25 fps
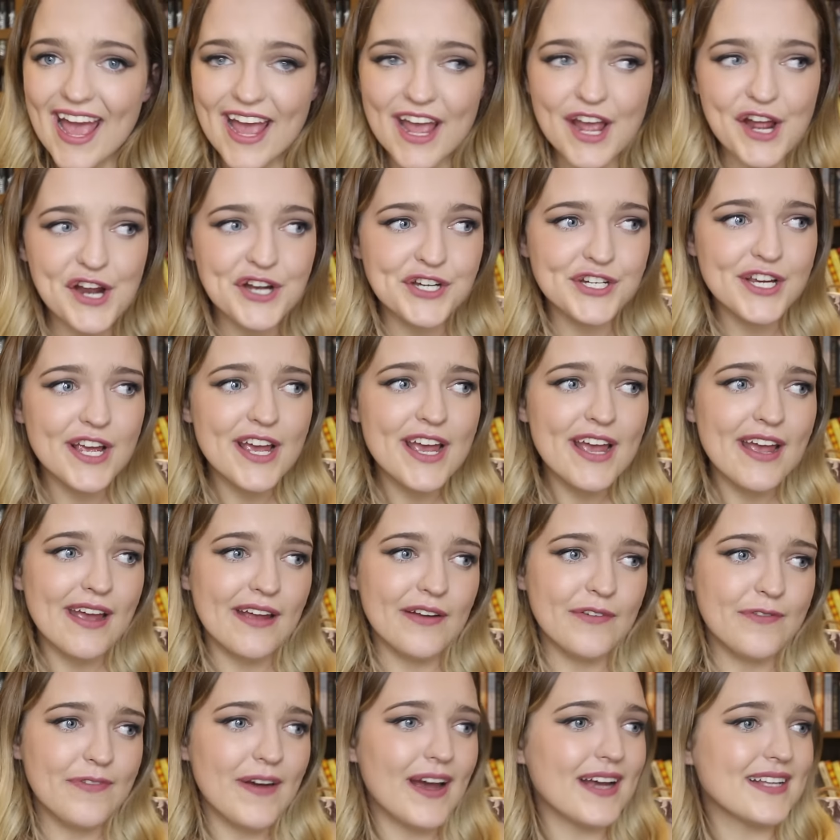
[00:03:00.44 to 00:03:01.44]
age.
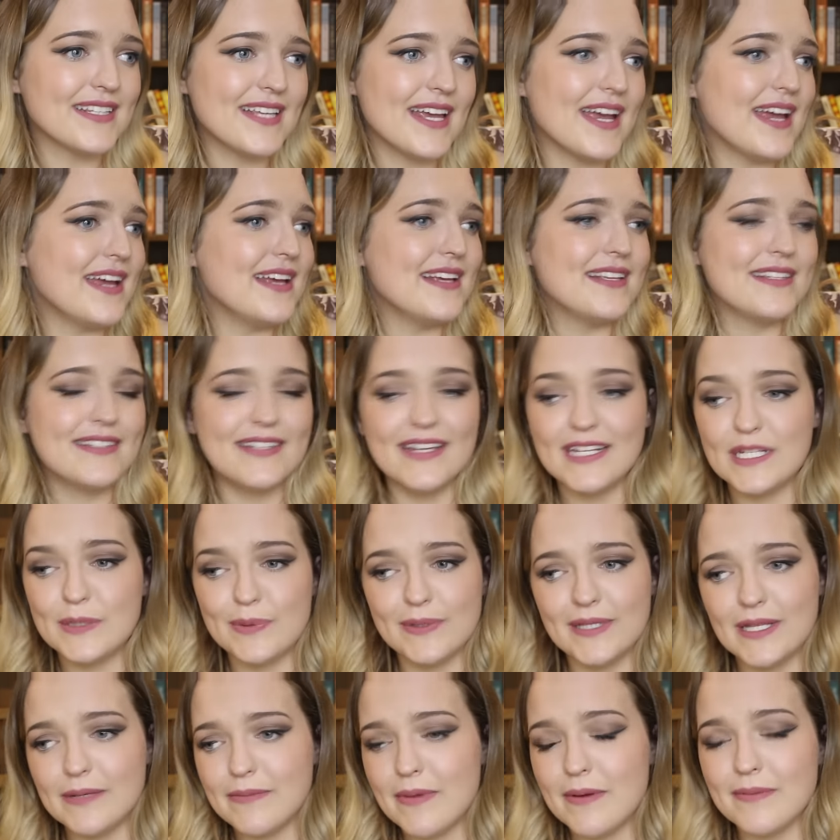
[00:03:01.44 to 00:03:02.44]
In fact, he
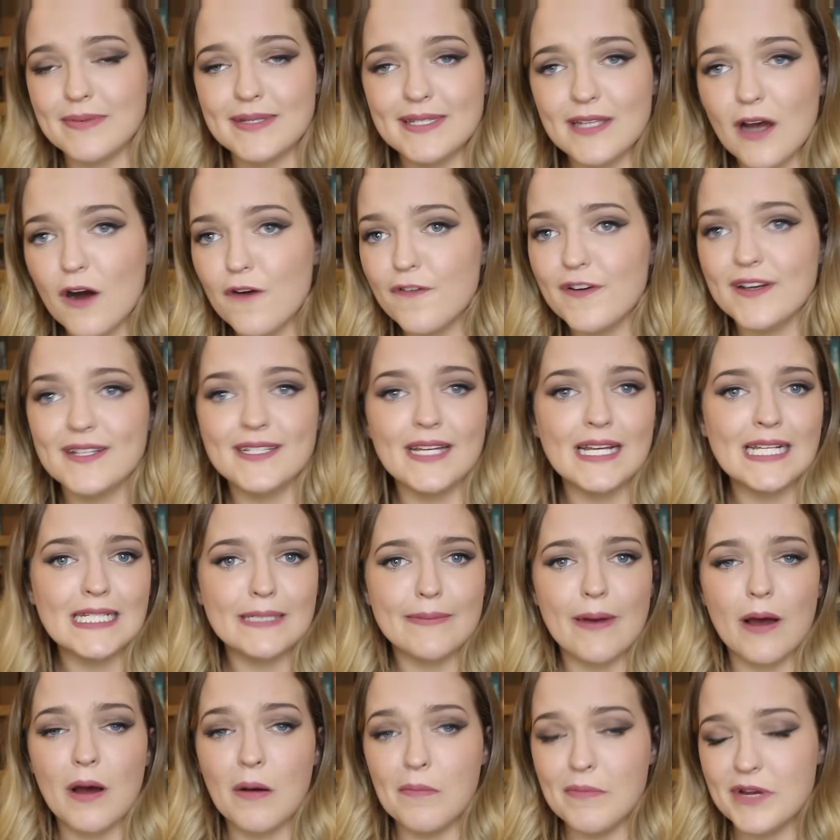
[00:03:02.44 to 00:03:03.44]
sits with them himself. He
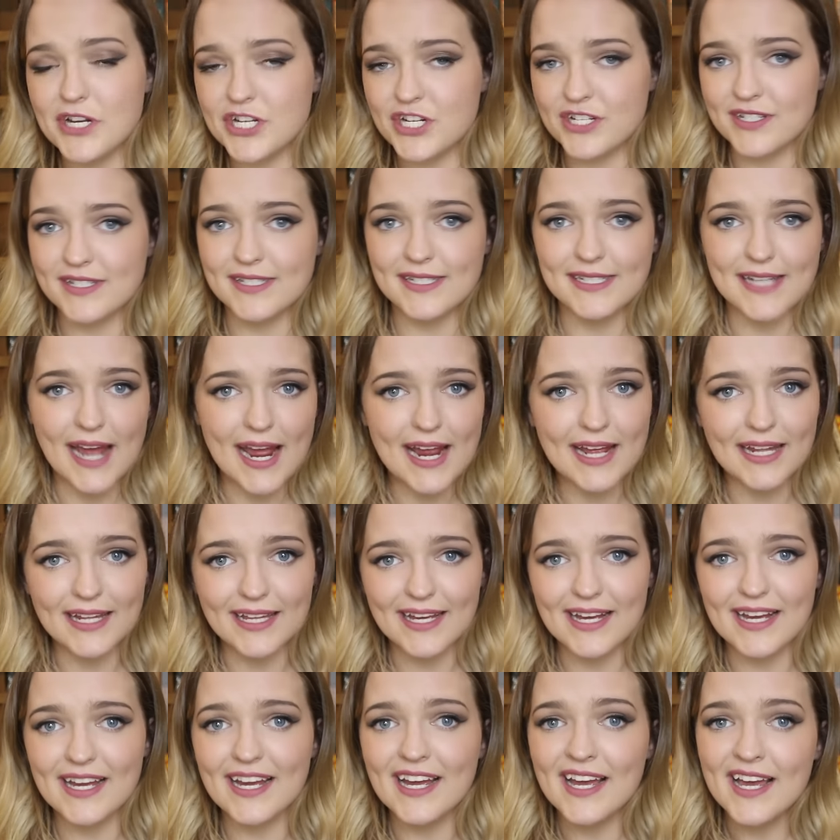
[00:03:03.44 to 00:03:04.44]
sends them out on missions
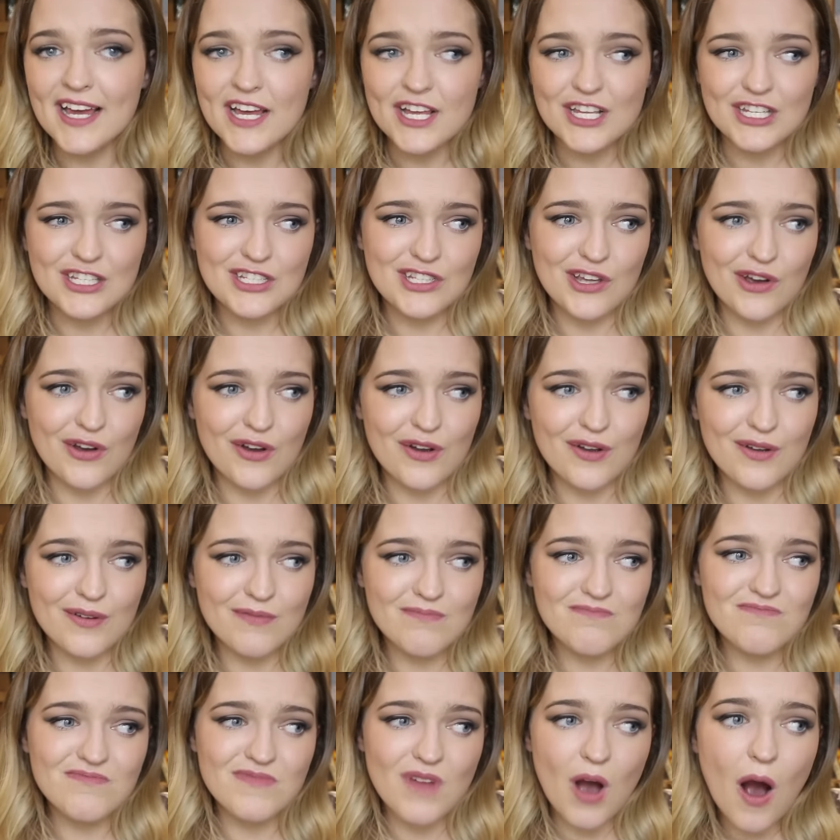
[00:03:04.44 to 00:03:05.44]
daily,
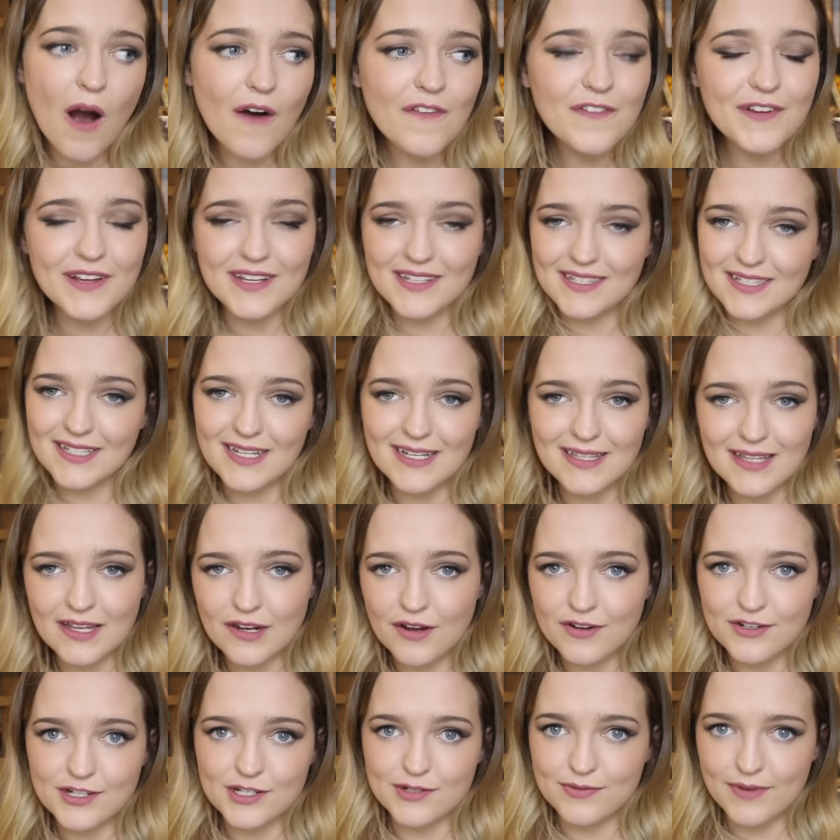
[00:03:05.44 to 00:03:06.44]
so obviously they're
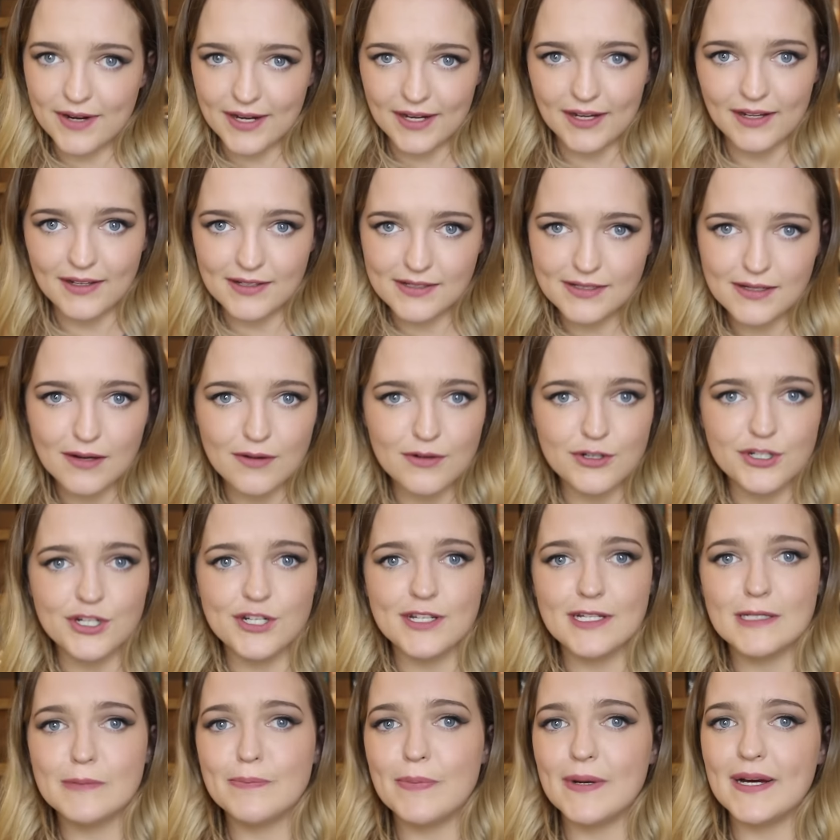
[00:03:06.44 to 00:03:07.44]
not just regular
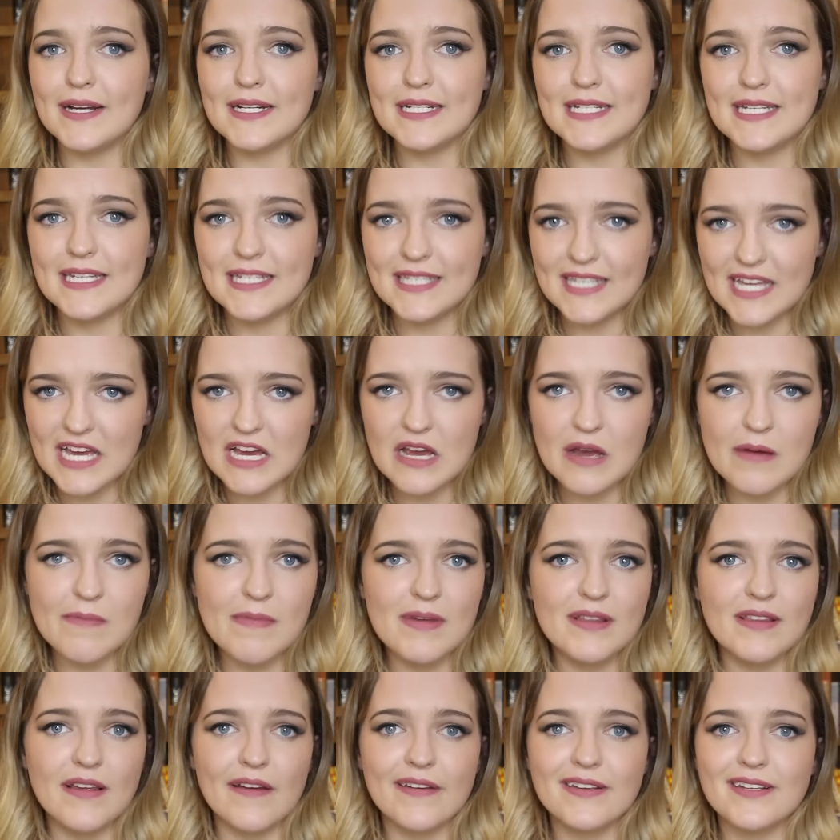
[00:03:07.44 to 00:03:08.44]
soldiers, but to
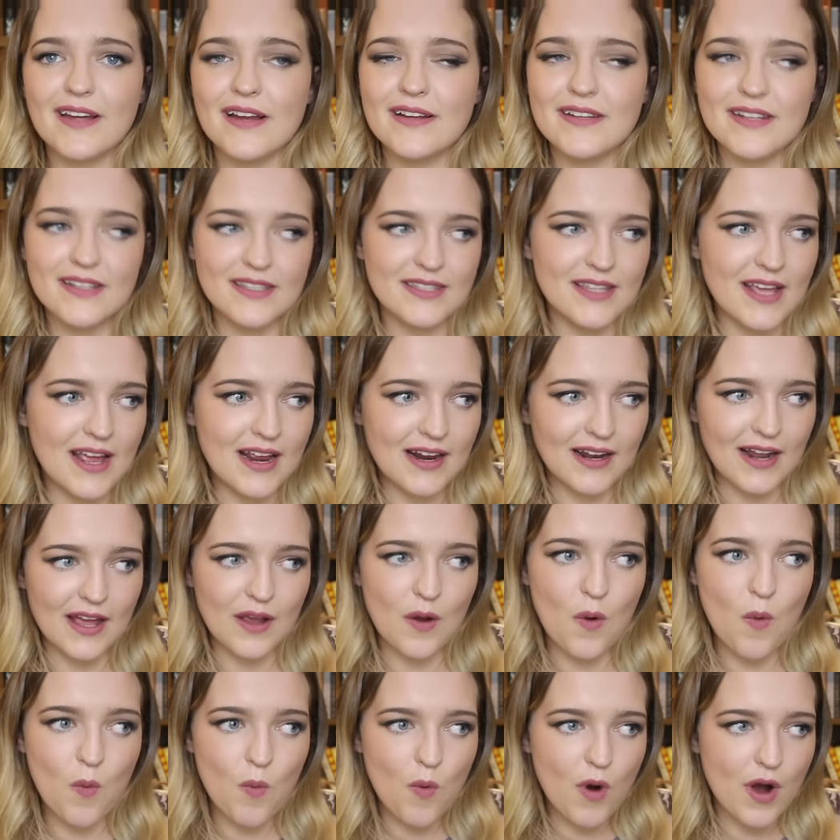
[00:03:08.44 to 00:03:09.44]
them they're starting to think,
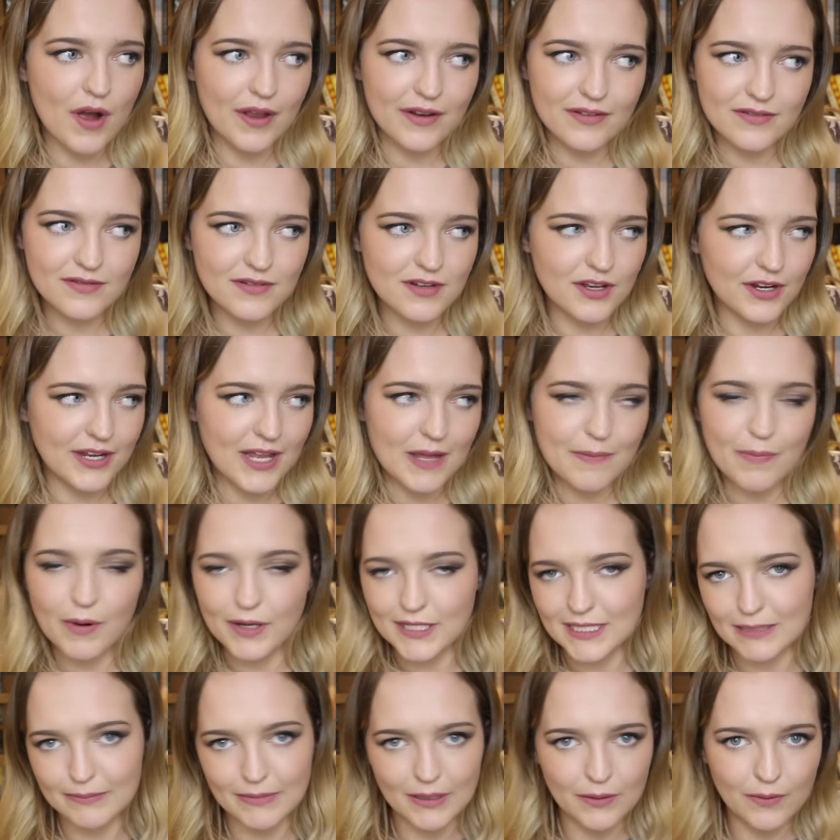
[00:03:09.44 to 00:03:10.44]
like, what could he
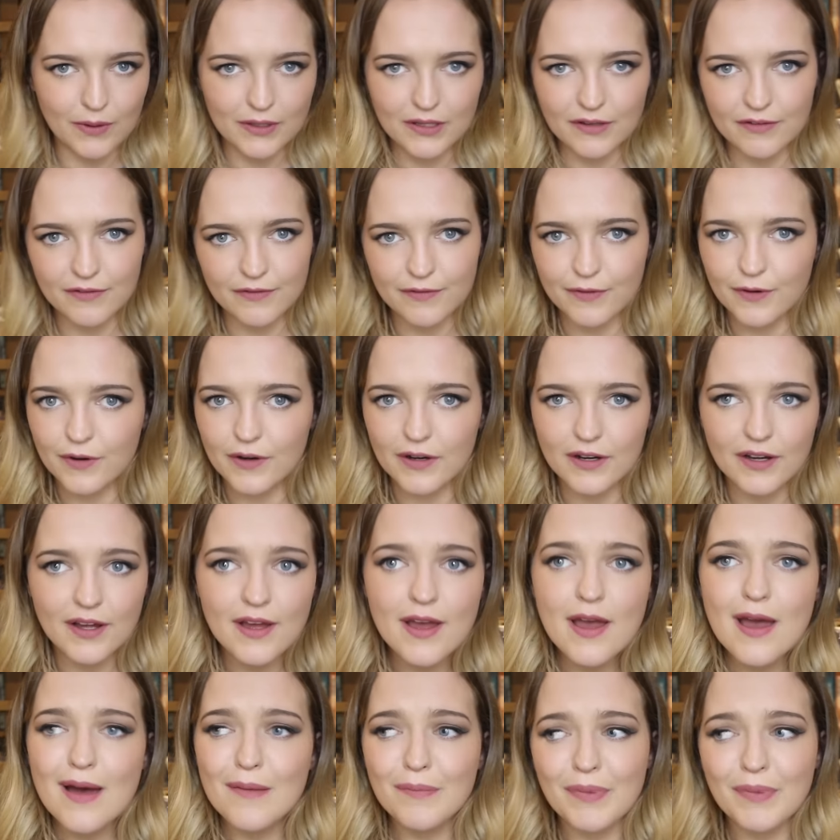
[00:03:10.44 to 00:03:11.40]
possibly want them for?